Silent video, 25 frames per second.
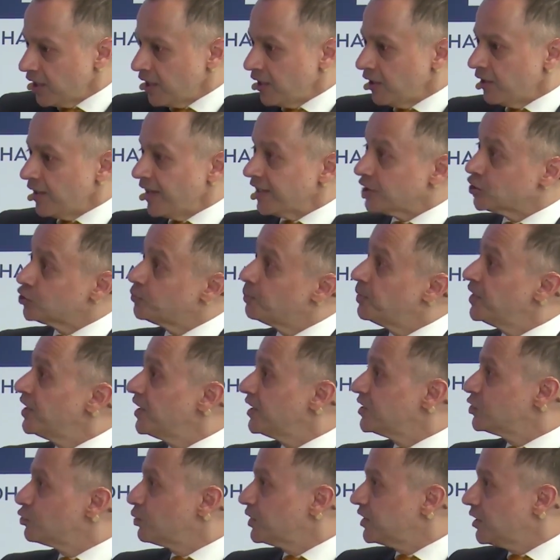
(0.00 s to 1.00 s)

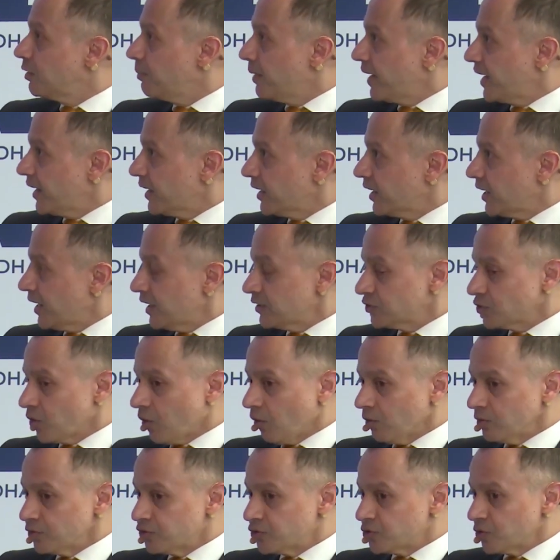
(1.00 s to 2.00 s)
experience with the bank has
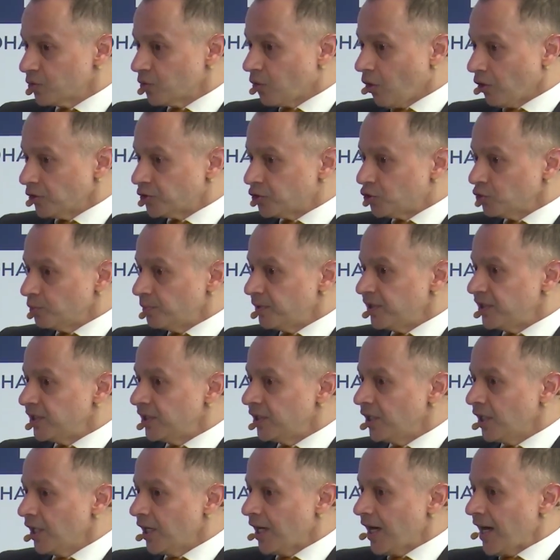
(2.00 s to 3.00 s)
also got to
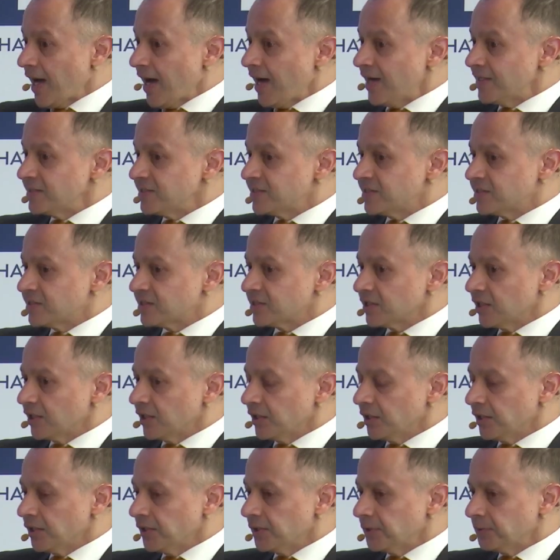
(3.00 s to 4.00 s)
be as,
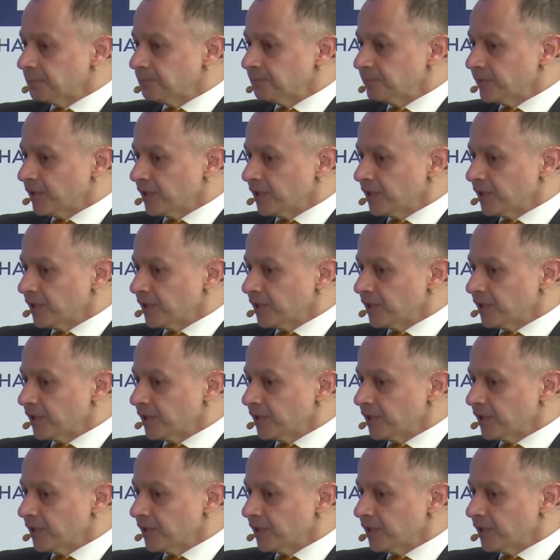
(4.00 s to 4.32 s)
for